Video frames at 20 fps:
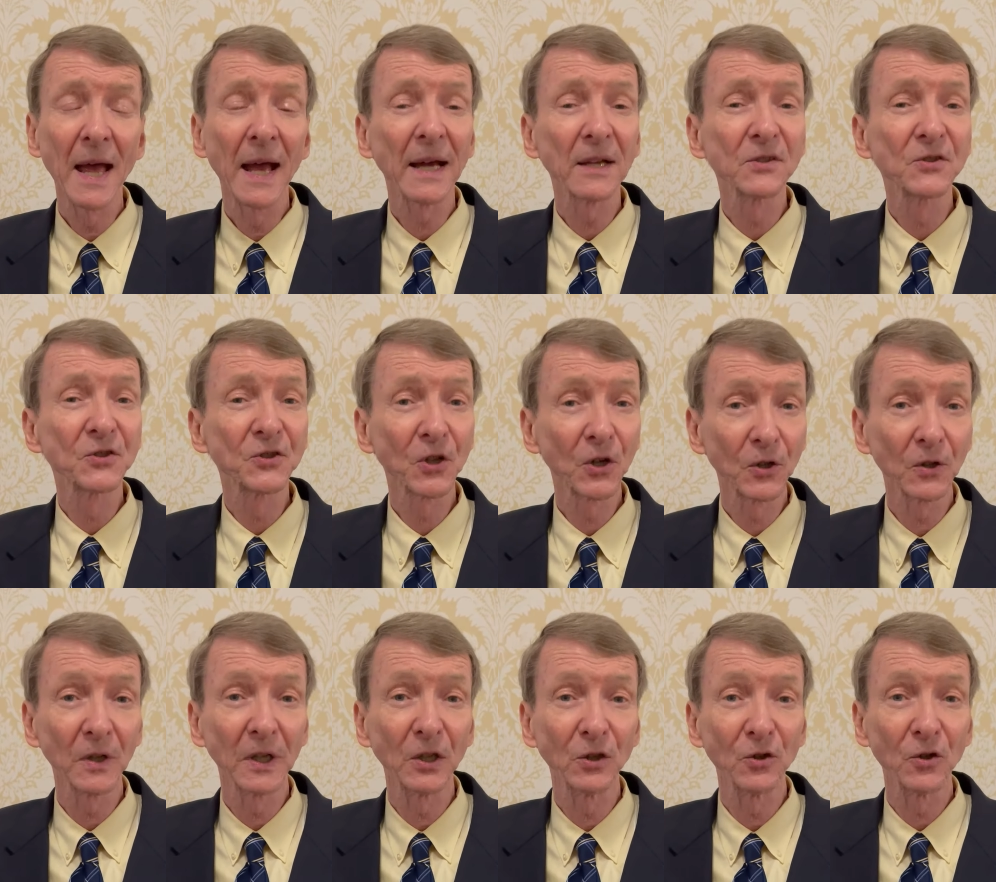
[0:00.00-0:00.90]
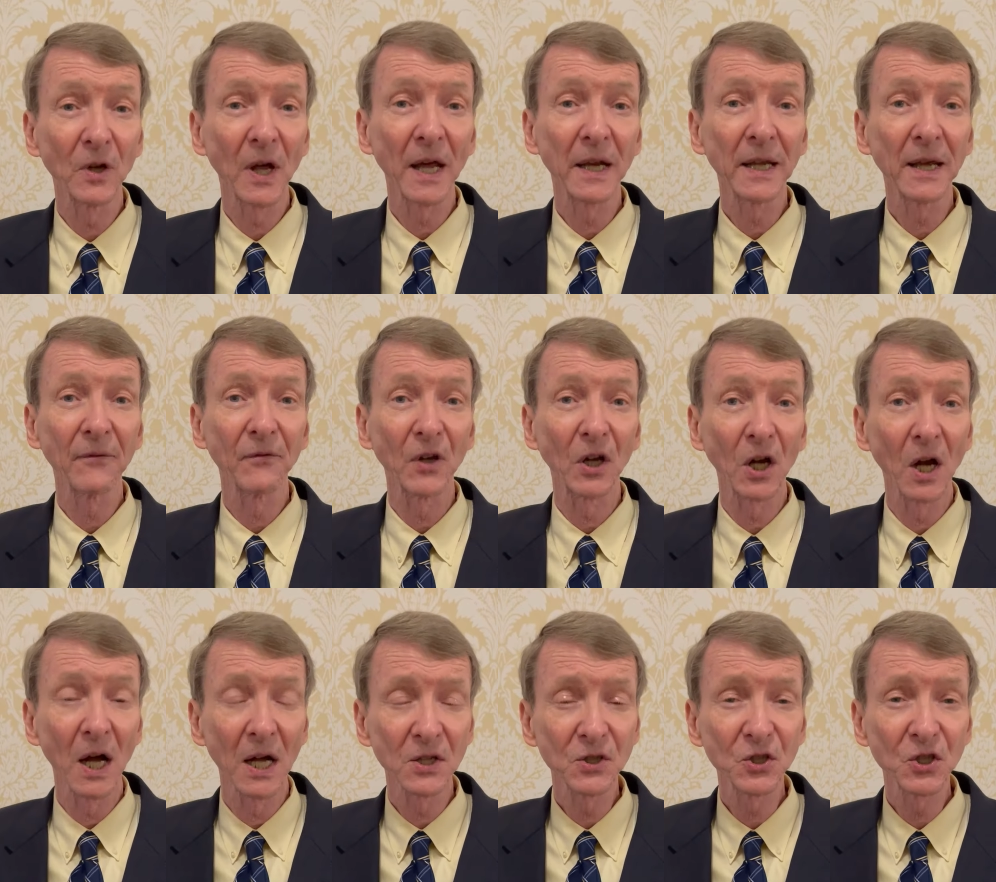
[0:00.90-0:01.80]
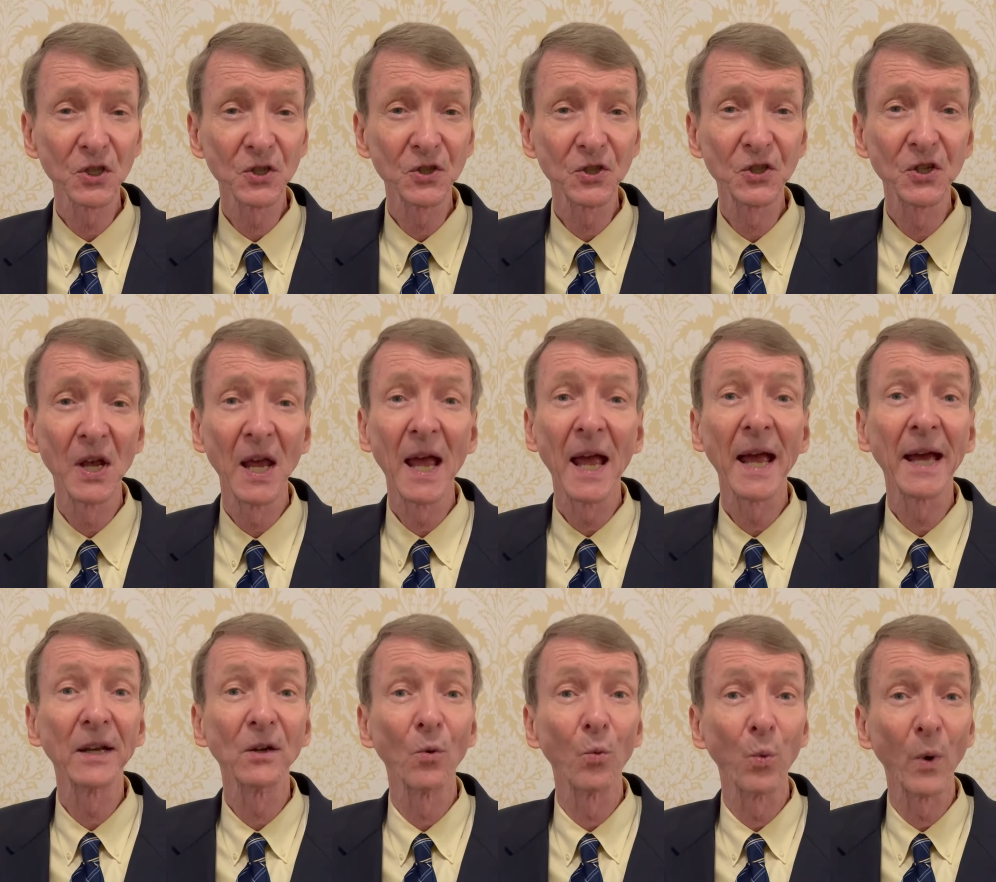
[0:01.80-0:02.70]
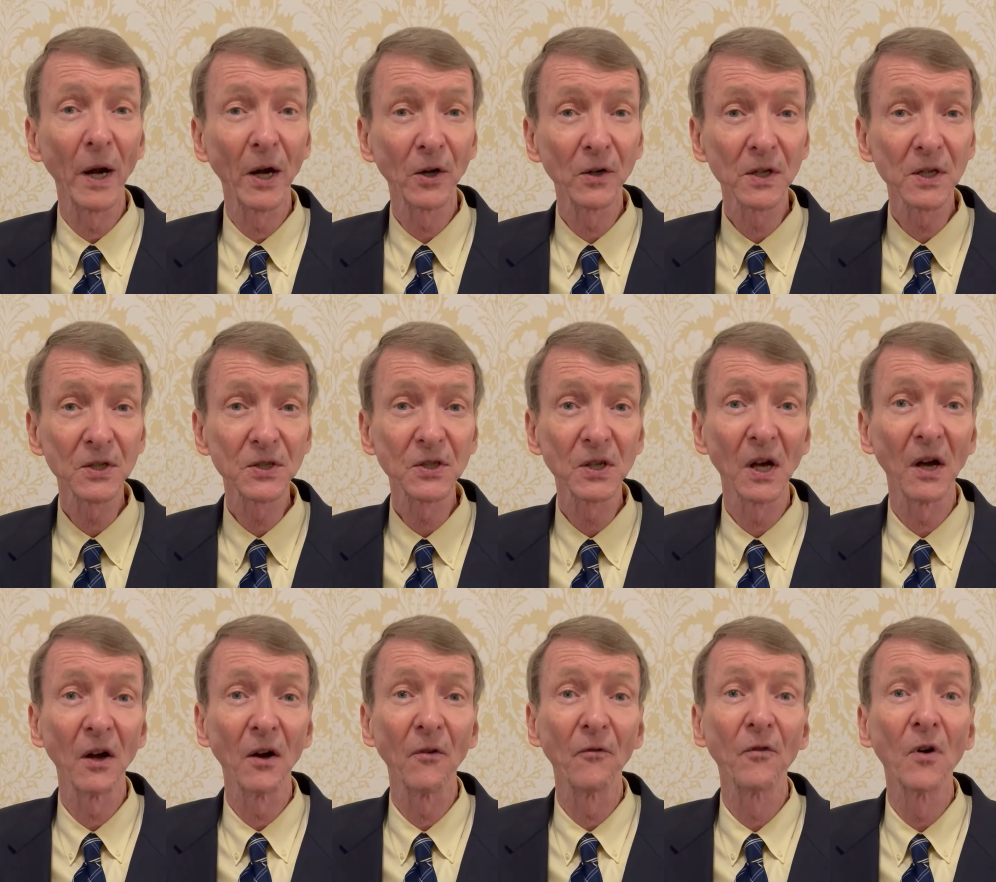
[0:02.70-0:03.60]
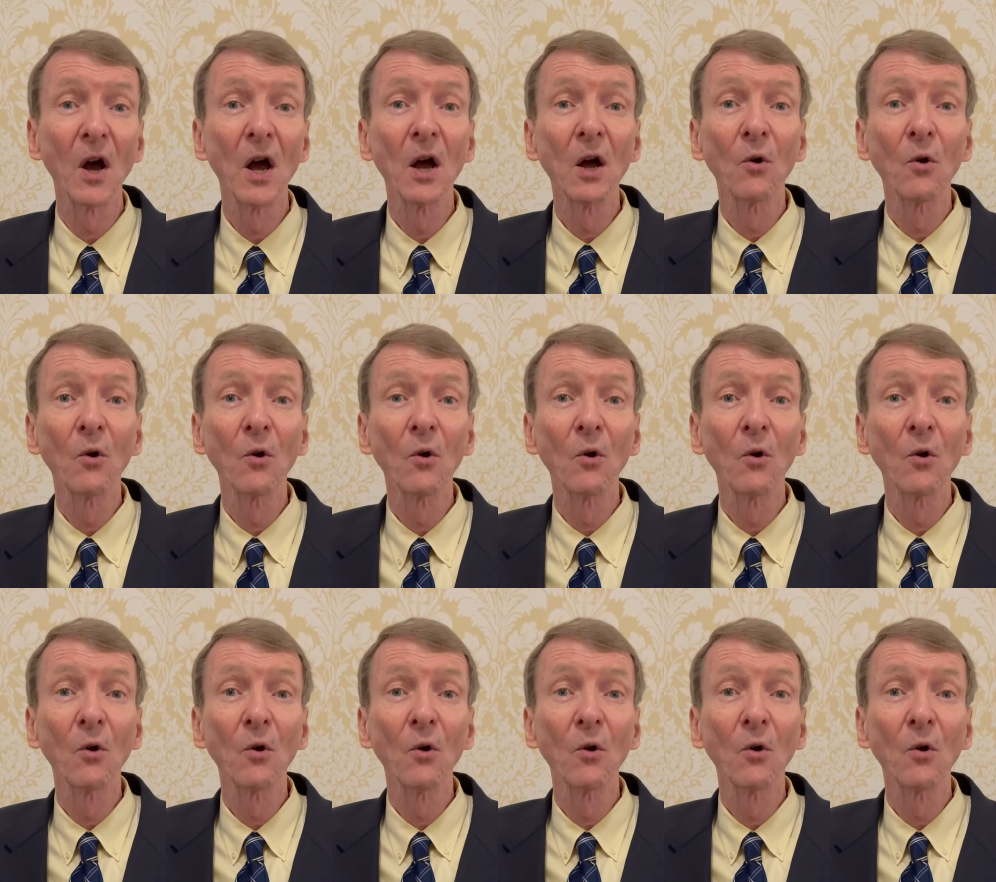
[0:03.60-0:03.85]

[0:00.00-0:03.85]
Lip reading: and certainly do not have the conscience and awareness of